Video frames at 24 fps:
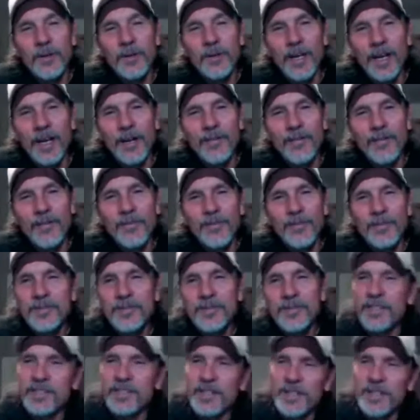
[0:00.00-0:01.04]
we really
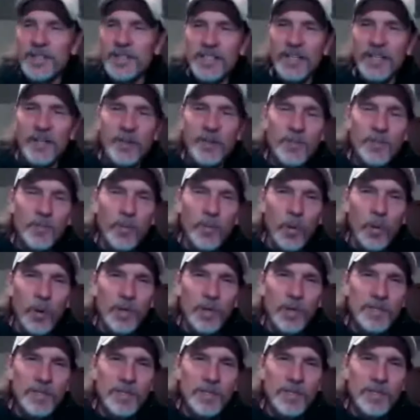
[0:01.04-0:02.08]
got creative. So as
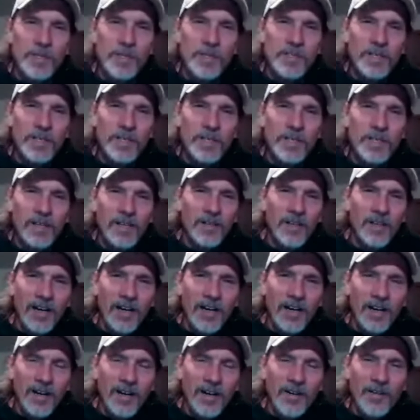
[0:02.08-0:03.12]
I said in the boys,
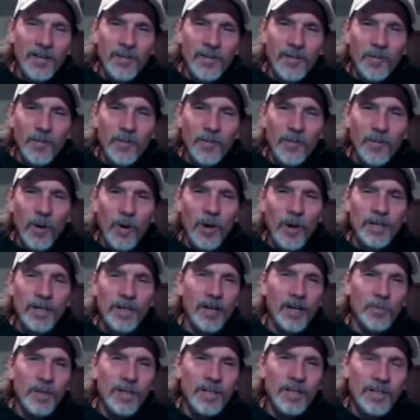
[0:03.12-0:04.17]

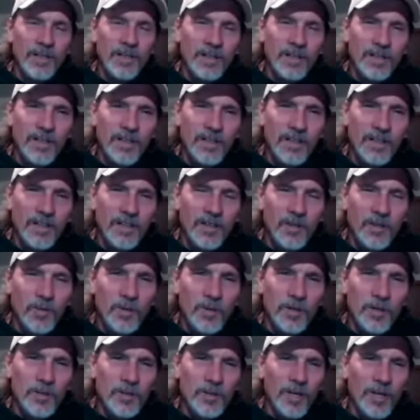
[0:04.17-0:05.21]
Watertown, we
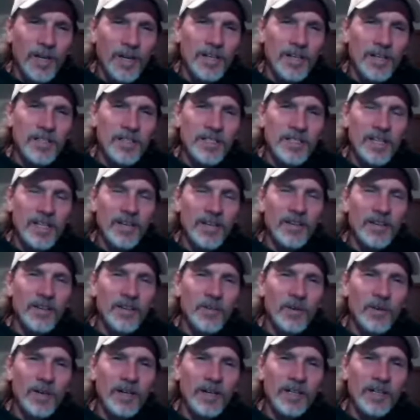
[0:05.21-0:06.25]
were trying to say,
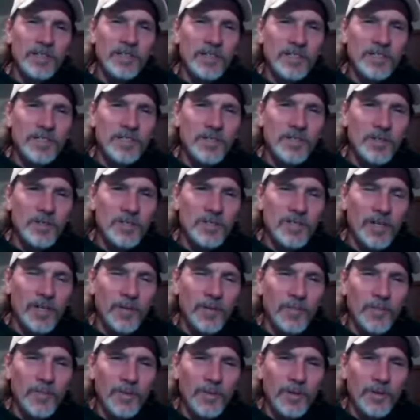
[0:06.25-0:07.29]
well, let's do
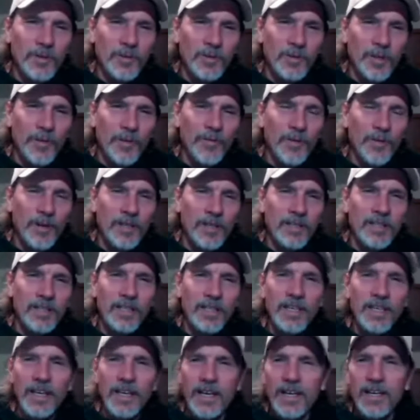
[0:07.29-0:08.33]
something a little different at
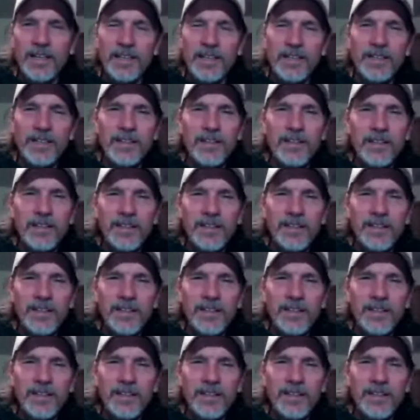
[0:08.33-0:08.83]
the end,